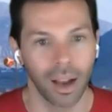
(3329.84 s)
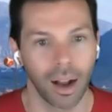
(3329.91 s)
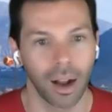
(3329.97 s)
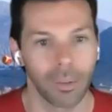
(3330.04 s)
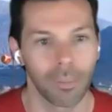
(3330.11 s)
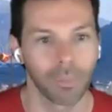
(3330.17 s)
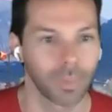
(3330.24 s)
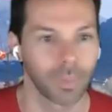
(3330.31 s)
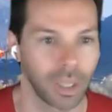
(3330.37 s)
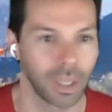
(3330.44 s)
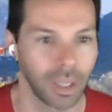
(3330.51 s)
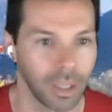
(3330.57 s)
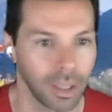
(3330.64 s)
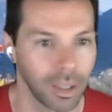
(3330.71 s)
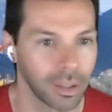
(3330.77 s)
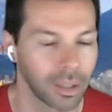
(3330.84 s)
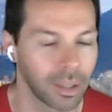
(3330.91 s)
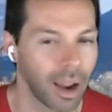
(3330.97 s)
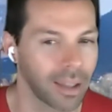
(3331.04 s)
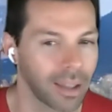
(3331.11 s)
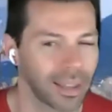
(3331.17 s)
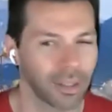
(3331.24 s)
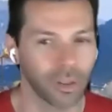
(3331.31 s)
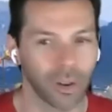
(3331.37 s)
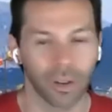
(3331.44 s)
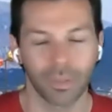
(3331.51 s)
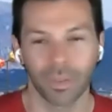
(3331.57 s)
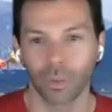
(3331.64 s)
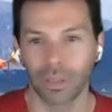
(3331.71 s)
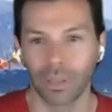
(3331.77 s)
I think there are a
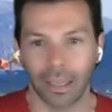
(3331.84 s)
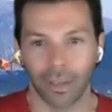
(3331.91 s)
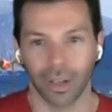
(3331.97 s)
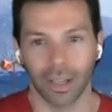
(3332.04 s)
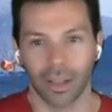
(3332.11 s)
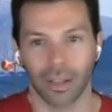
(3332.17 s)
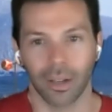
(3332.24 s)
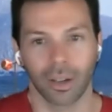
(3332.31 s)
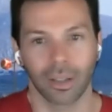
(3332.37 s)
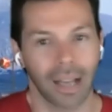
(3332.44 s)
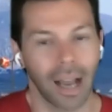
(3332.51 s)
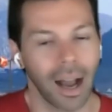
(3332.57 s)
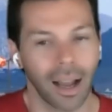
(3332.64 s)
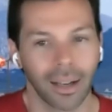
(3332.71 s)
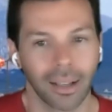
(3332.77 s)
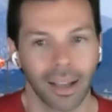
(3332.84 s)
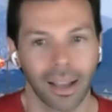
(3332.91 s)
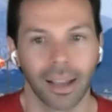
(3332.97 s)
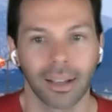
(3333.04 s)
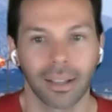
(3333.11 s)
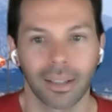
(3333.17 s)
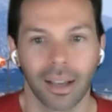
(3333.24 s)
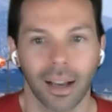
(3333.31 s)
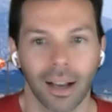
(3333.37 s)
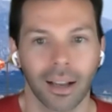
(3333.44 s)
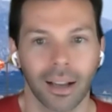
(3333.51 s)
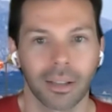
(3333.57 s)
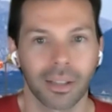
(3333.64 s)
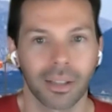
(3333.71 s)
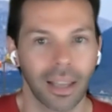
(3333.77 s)
few lingering that are not, and
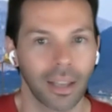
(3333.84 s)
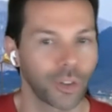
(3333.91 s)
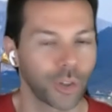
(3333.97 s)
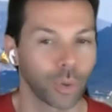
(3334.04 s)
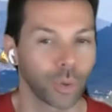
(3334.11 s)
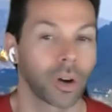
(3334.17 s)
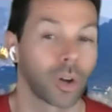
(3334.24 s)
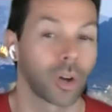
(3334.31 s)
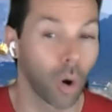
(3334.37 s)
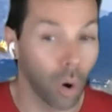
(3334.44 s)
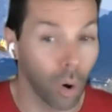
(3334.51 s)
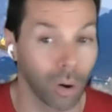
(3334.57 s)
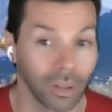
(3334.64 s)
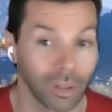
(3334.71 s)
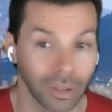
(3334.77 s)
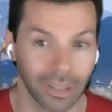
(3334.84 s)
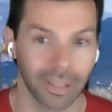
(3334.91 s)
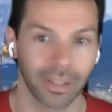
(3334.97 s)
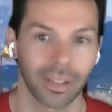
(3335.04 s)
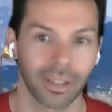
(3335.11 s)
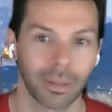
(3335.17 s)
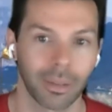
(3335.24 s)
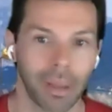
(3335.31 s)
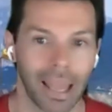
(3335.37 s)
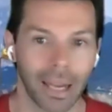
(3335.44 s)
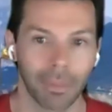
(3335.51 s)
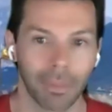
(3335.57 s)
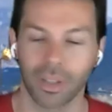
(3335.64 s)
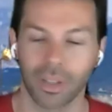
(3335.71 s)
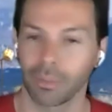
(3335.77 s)
stay tuned. Our goal is to make
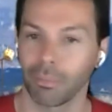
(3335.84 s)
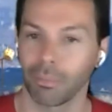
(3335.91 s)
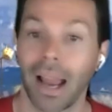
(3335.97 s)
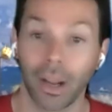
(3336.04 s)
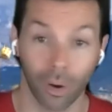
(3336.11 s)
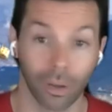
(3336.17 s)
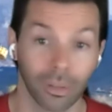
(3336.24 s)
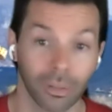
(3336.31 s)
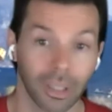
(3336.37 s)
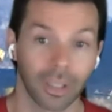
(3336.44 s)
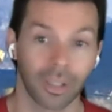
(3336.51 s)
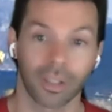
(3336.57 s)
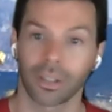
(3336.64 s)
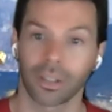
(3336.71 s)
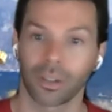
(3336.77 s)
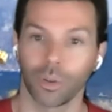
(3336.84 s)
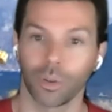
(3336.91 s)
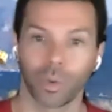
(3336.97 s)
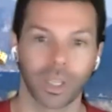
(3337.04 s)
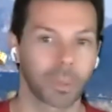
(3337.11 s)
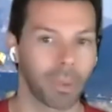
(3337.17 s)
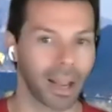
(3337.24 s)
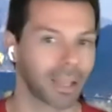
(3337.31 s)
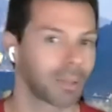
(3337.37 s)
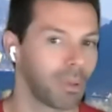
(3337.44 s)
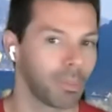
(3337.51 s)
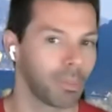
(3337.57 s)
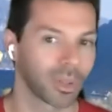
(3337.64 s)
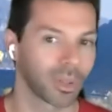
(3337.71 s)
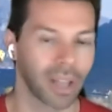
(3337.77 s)
animation. My goal is to respect
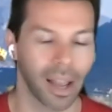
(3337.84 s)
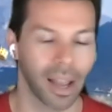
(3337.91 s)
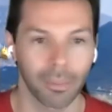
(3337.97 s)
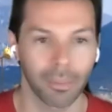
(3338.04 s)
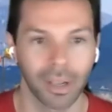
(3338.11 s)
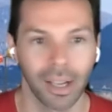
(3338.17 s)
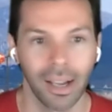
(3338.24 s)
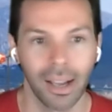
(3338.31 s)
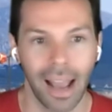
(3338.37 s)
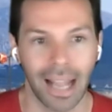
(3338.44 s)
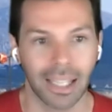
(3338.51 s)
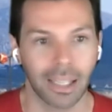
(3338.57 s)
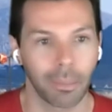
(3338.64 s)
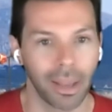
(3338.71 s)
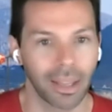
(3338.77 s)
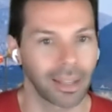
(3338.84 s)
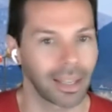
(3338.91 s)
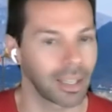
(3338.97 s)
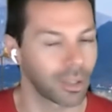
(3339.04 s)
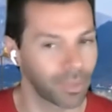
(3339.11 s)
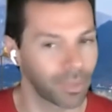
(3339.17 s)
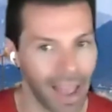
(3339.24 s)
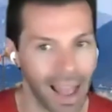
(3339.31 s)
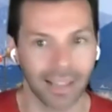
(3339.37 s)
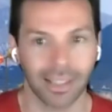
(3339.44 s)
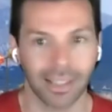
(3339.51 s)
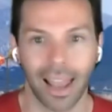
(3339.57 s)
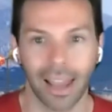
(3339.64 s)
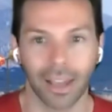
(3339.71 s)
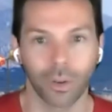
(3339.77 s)
people's time and to make things
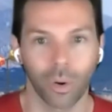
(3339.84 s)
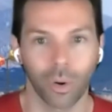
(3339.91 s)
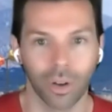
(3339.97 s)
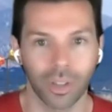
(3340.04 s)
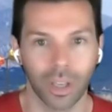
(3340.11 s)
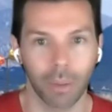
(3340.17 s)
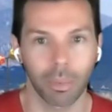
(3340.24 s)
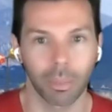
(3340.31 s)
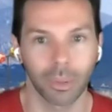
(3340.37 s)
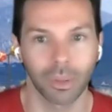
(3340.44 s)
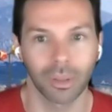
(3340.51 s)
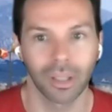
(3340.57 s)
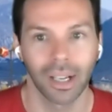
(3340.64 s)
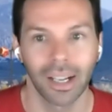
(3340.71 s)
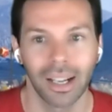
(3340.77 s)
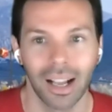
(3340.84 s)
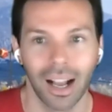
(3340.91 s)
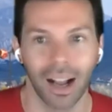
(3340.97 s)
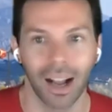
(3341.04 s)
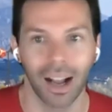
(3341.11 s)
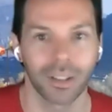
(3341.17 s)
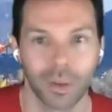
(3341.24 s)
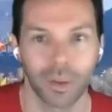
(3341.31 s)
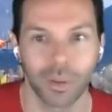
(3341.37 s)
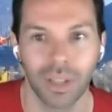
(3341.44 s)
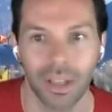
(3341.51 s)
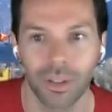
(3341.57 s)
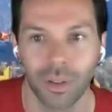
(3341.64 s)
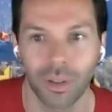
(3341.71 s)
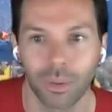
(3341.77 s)
fast and or skippable. So
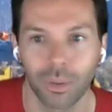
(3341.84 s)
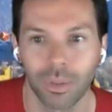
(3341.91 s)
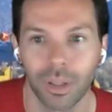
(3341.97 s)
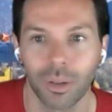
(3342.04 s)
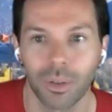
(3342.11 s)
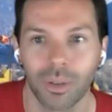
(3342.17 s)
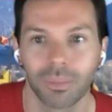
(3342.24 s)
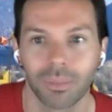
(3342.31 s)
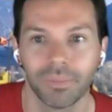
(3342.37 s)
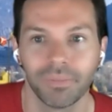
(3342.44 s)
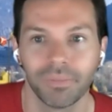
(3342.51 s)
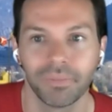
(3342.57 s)
stay tuned for those.